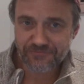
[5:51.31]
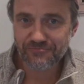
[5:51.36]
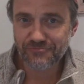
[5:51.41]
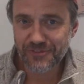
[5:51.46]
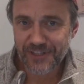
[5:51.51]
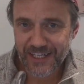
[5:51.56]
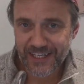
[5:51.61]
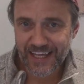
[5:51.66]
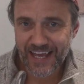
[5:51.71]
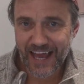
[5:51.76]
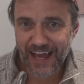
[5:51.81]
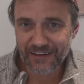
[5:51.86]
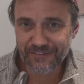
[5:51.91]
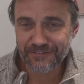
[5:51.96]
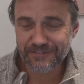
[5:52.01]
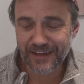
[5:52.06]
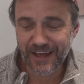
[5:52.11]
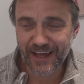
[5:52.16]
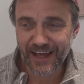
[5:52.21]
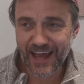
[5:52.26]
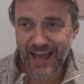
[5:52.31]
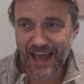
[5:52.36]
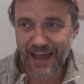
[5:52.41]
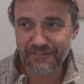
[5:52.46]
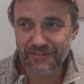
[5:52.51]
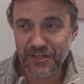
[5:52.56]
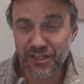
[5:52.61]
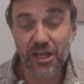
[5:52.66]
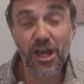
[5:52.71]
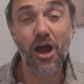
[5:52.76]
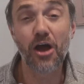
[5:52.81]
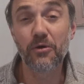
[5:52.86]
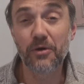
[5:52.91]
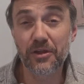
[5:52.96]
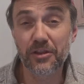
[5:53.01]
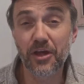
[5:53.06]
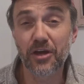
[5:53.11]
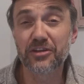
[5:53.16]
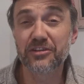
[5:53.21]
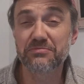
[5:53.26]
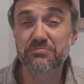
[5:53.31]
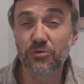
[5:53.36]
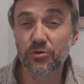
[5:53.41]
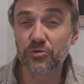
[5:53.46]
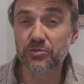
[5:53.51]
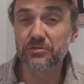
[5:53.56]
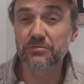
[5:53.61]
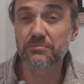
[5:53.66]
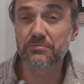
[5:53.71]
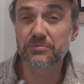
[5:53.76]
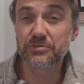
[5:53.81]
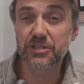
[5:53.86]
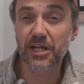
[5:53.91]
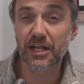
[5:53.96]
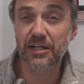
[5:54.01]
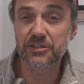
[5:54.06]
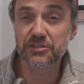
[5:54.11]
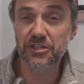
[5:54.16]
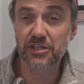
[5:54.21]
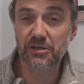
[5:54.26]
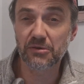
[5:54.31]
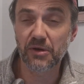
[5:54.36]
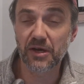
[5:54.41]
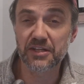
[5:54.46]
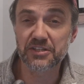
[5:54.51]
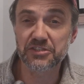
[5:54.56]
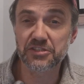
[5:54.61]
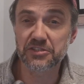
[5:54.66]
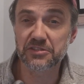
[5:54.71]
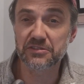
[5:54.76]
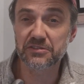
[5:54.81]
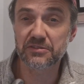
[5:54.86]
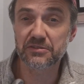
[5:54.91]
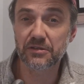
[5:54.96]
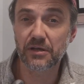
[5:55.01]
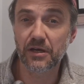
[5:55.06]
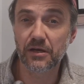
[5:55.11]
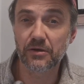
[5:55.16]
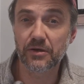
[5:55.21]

really have uh, have a go at those more challenging questions.